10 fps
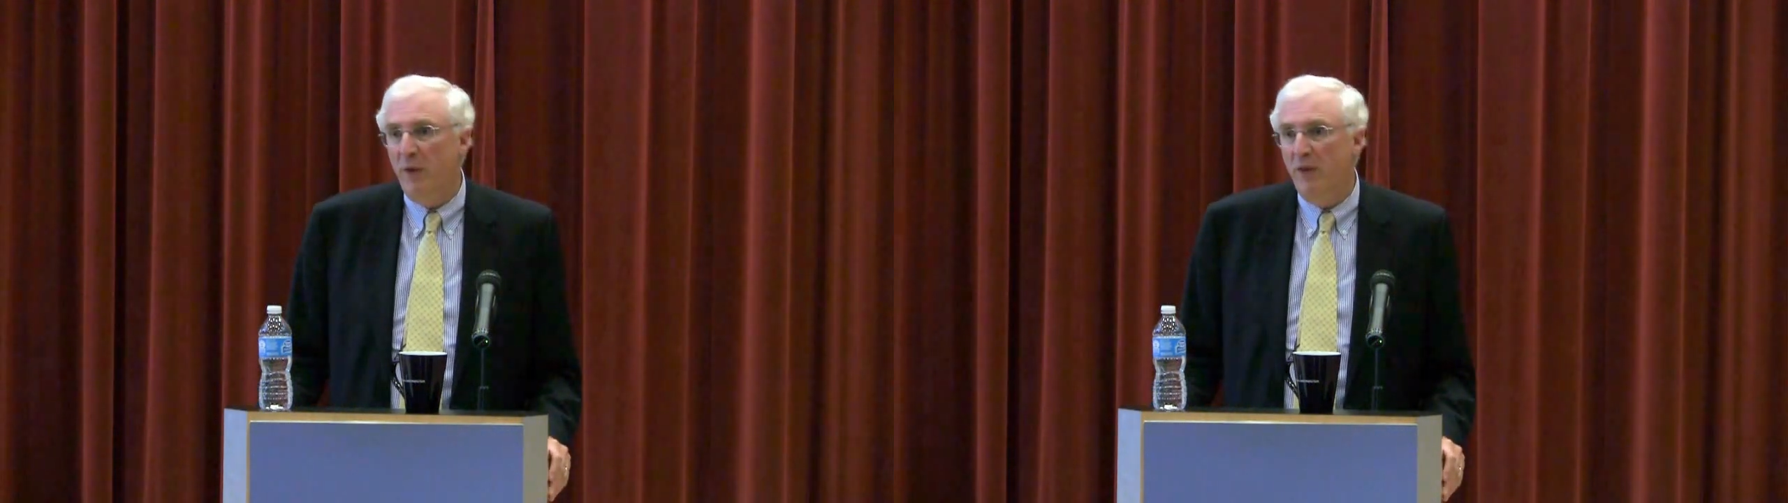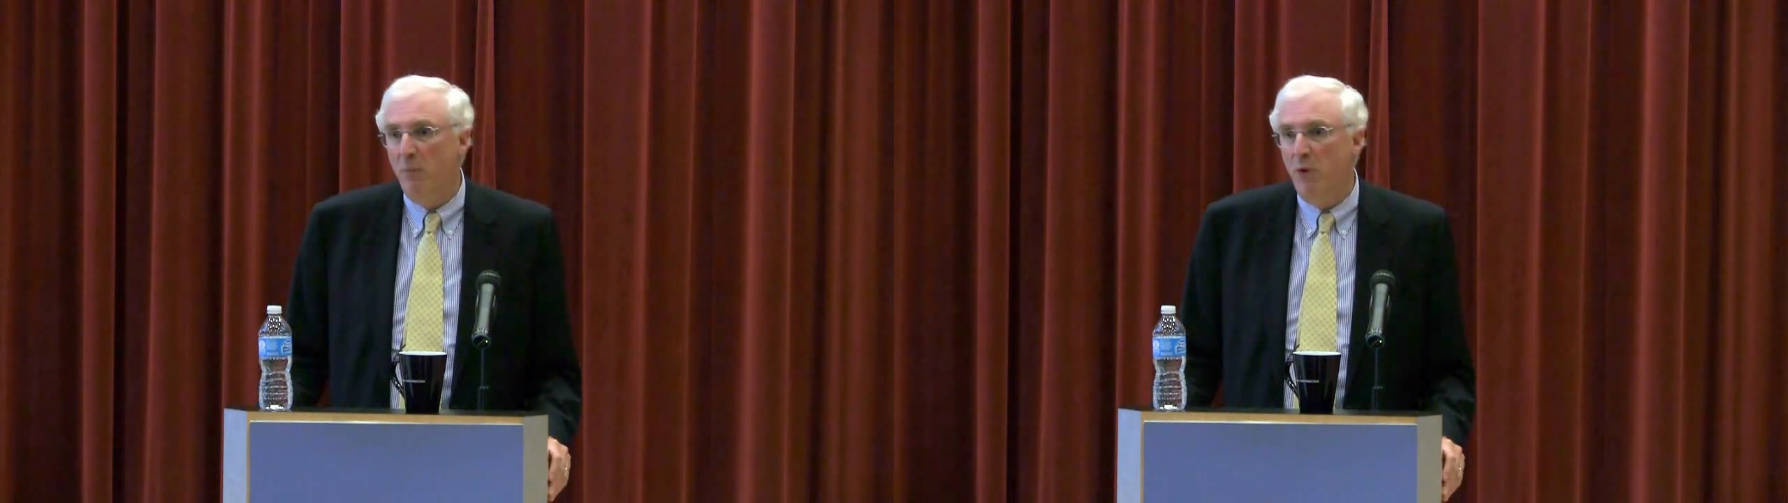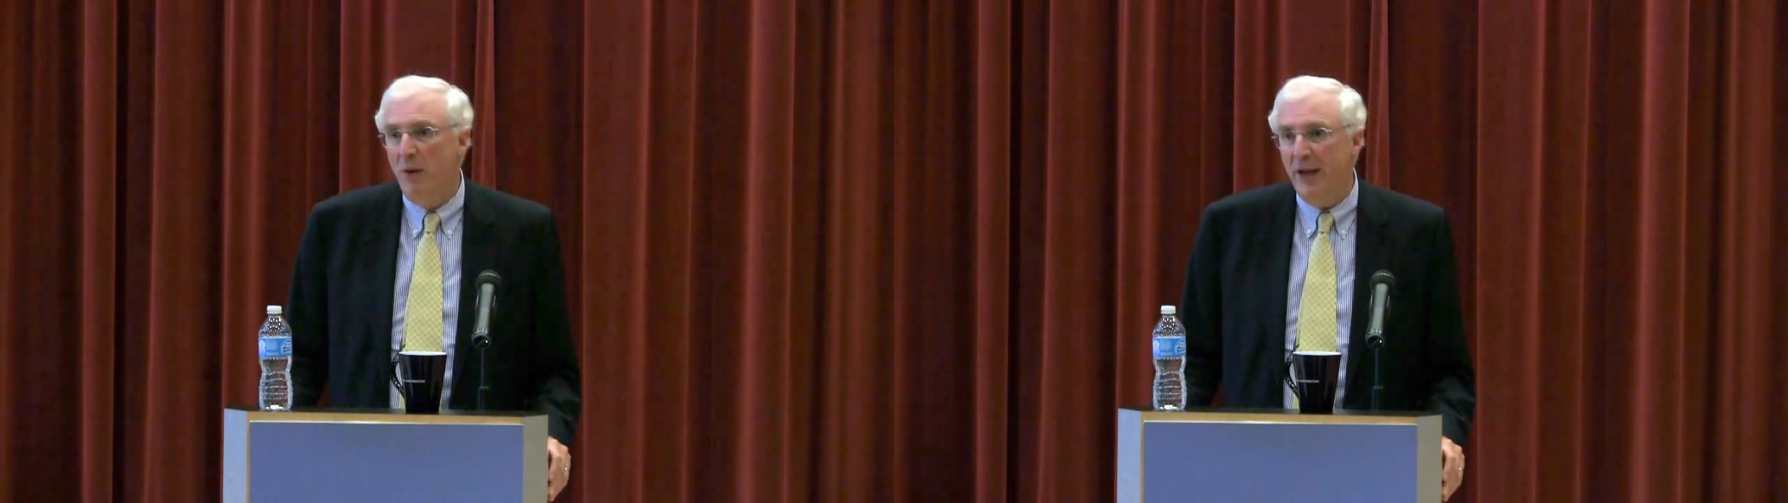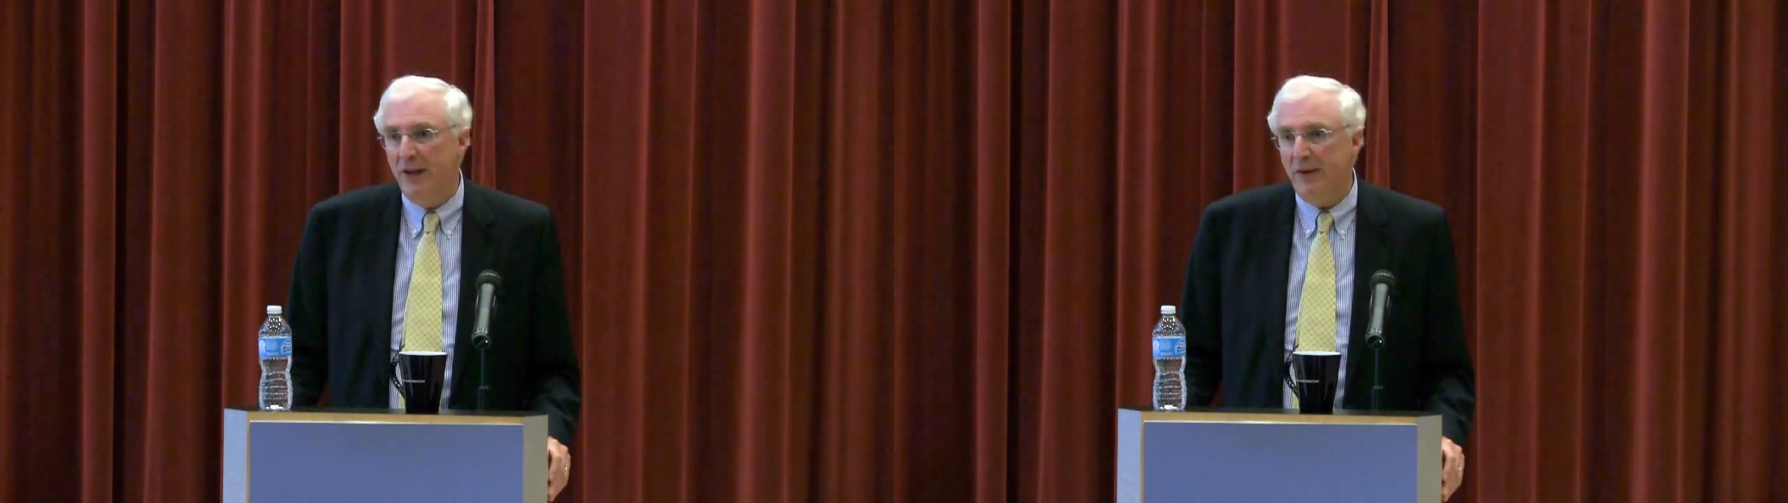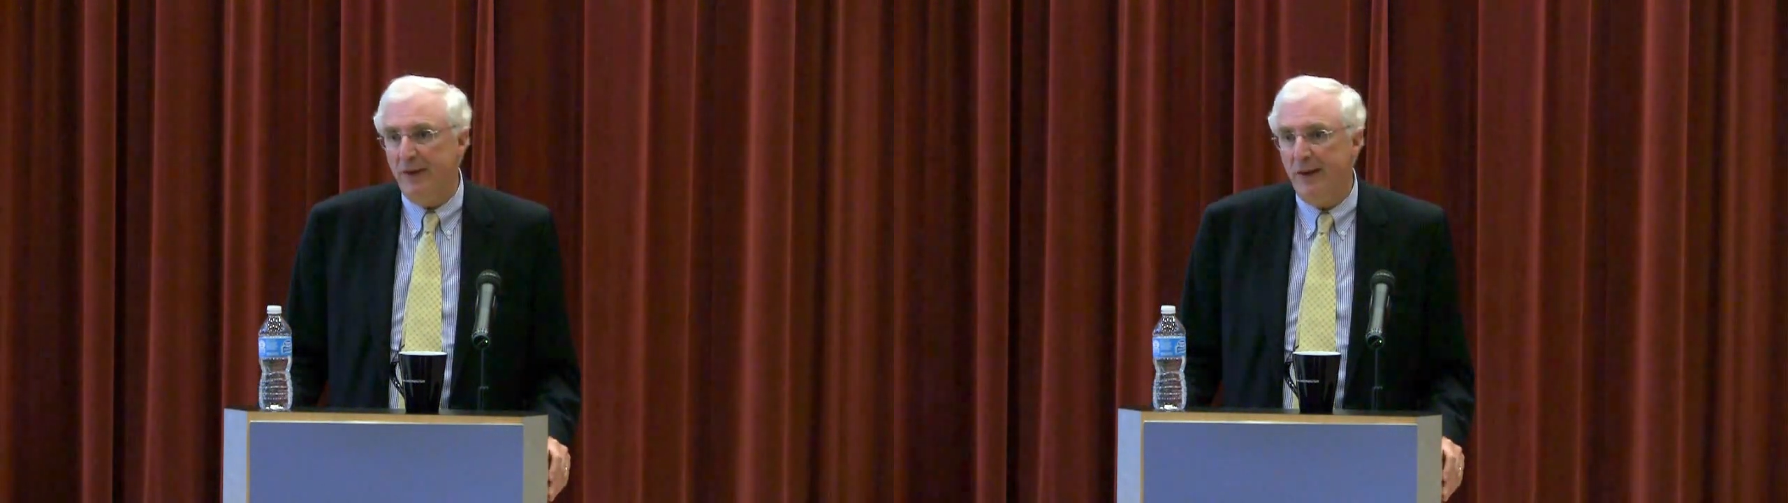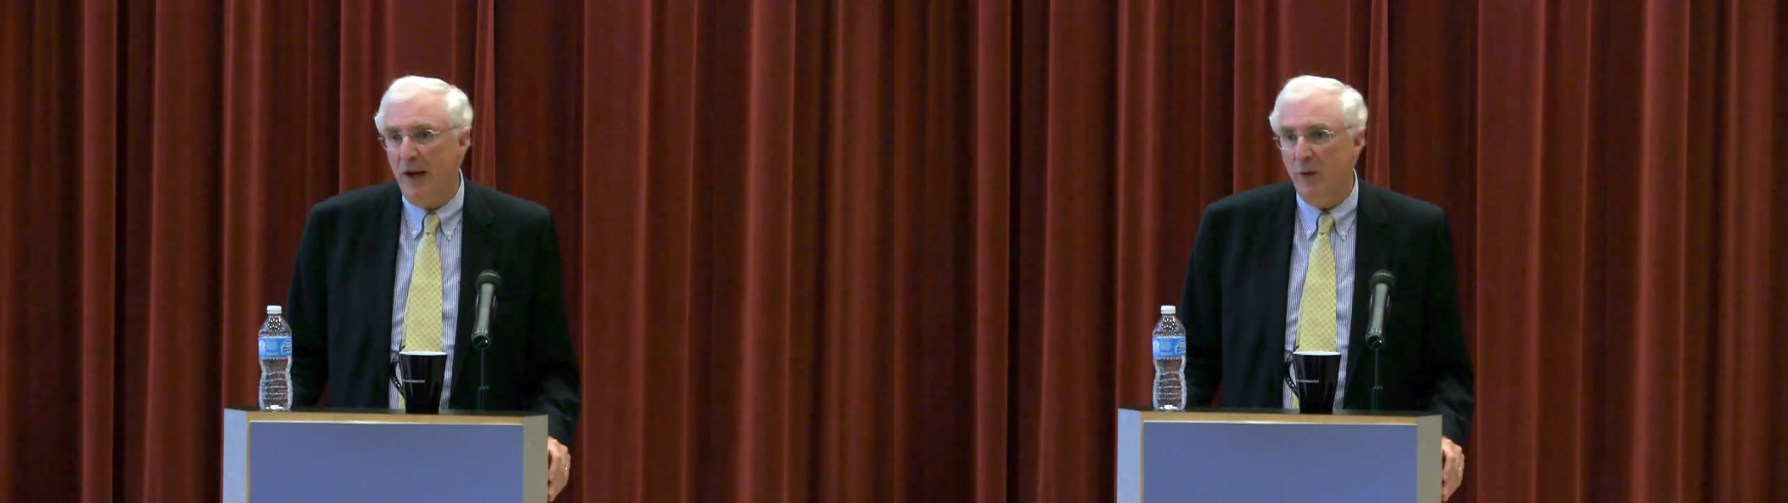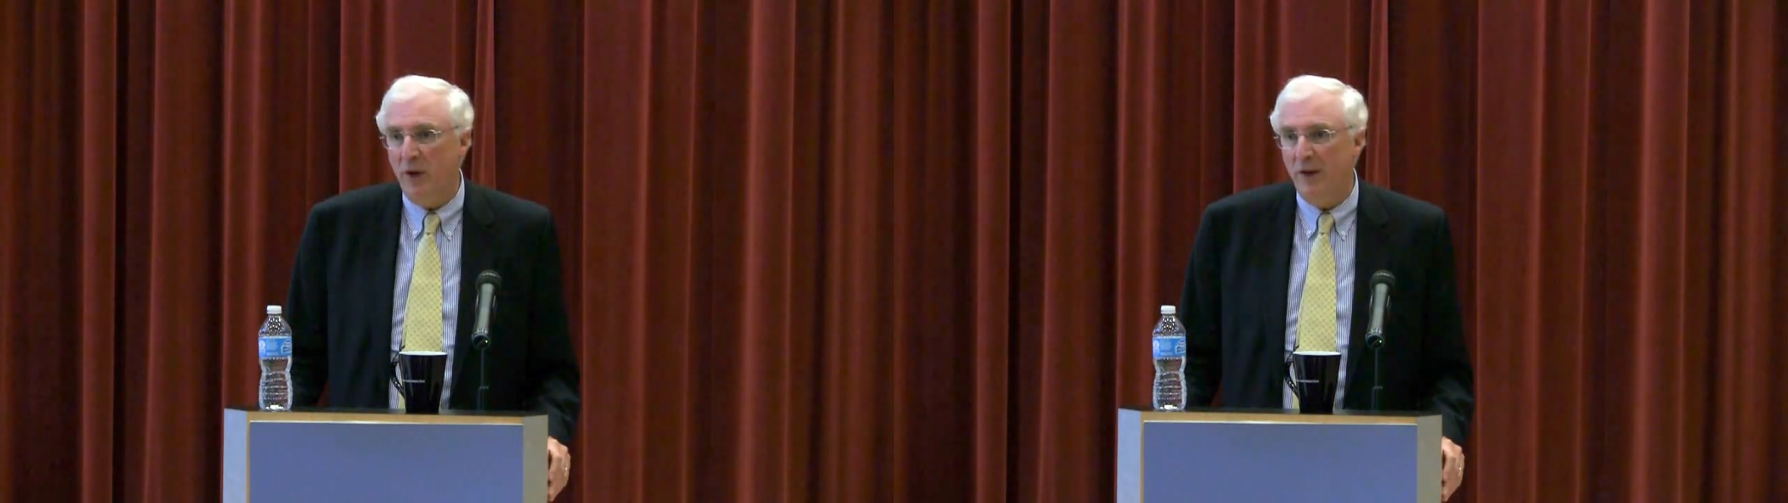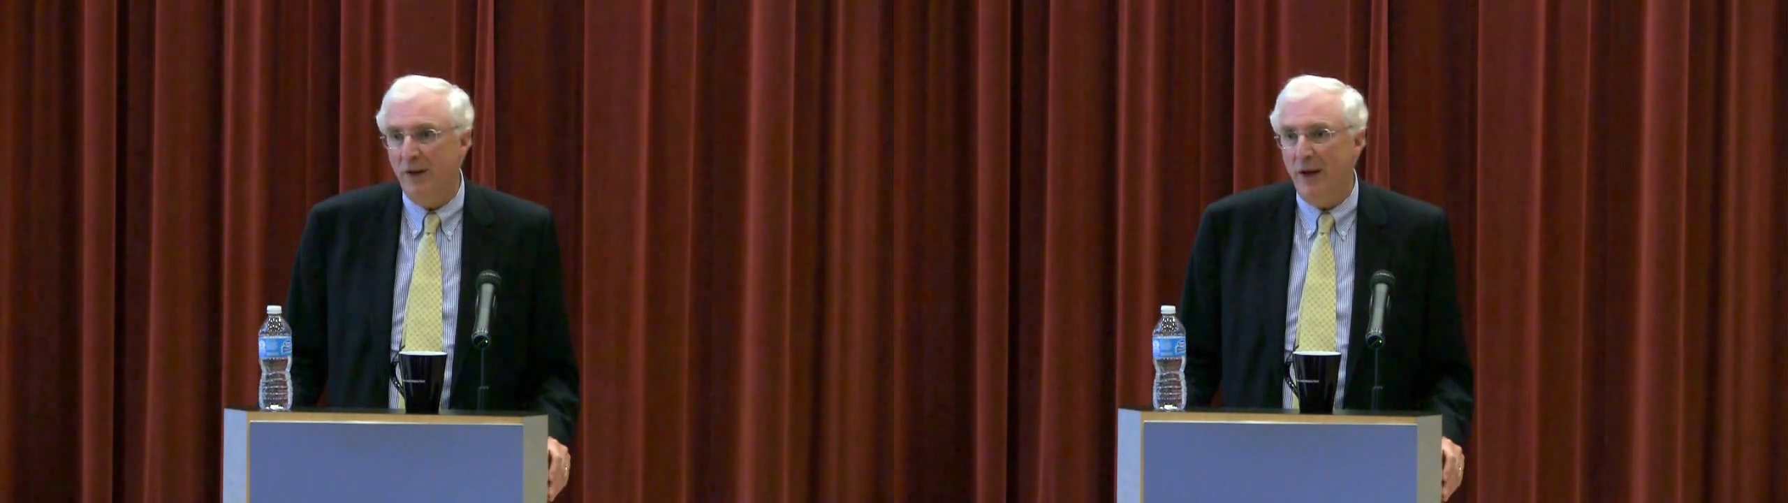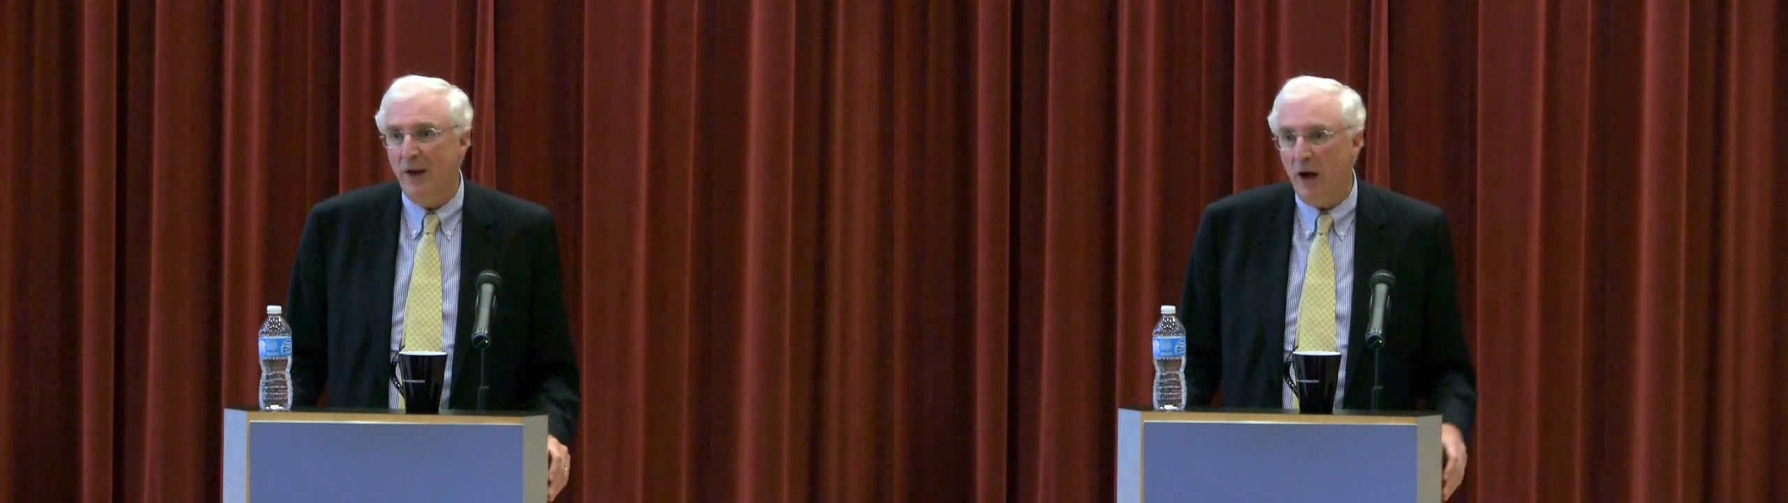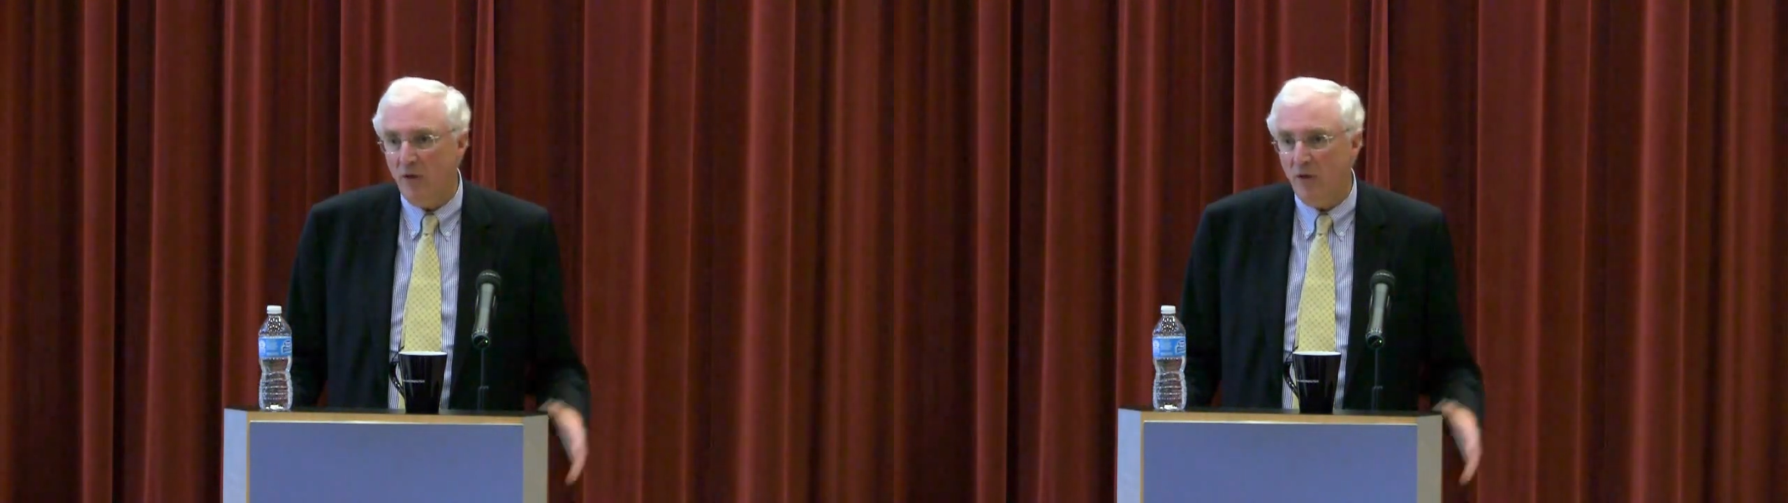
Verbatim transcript: when the boom ended and when the, uh,